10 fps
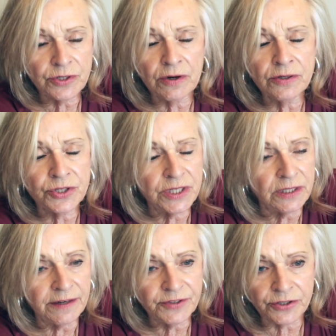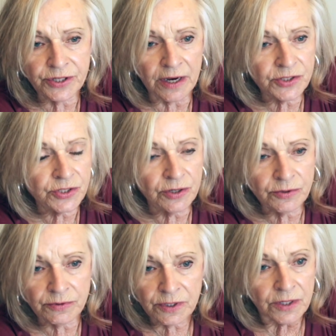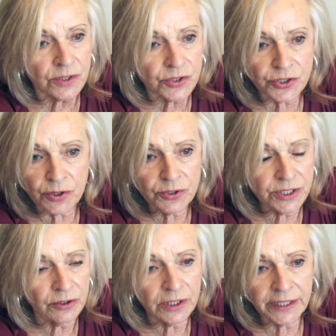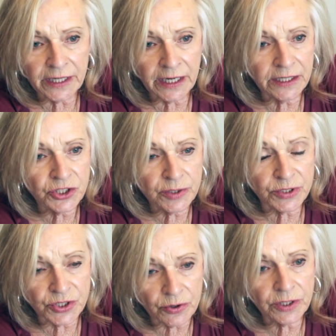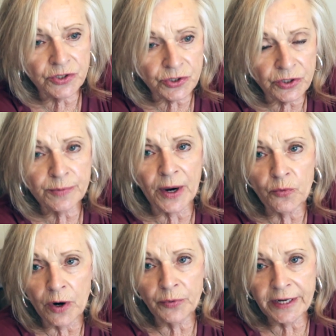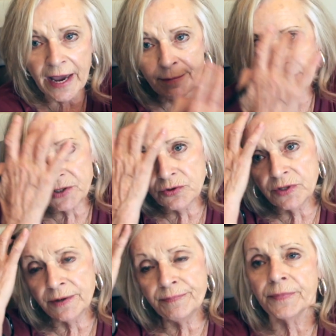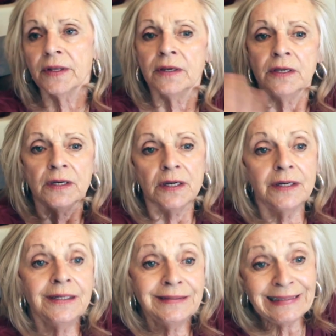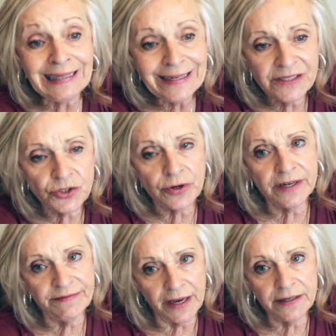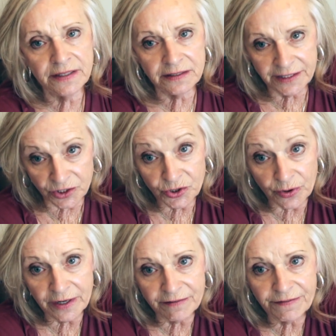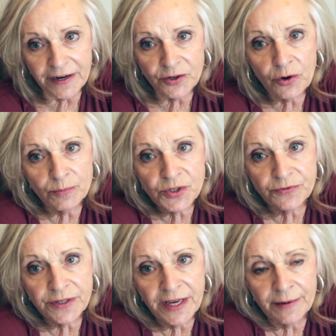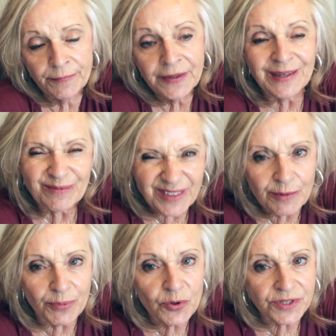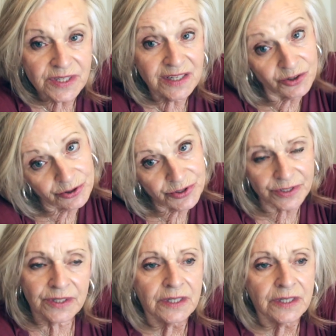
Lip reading: Oh, she loved her dogs so dearly, and she was so concerned about what would happen to them. I tried valiantly to try and find homes for them. They're both seniors.